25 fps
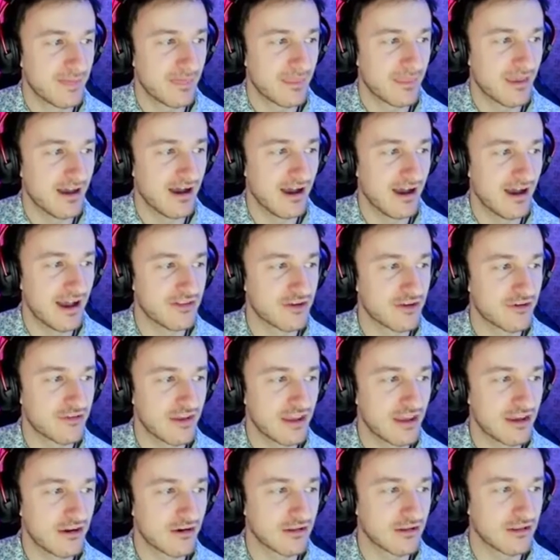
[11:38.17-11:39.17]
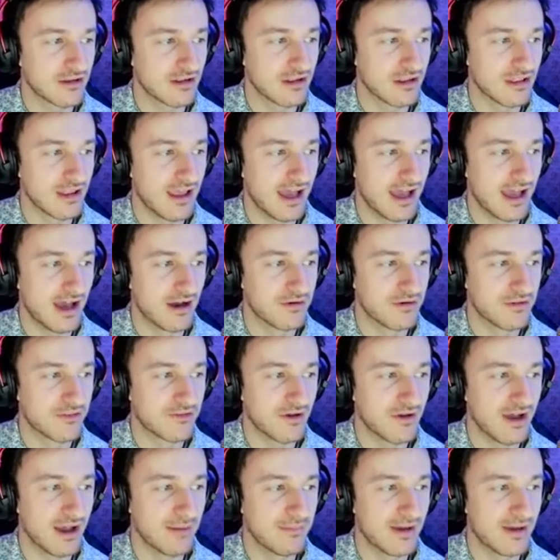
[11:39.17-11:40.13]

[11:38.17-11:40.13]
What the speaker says: And they're saying you're a little loud, so I'm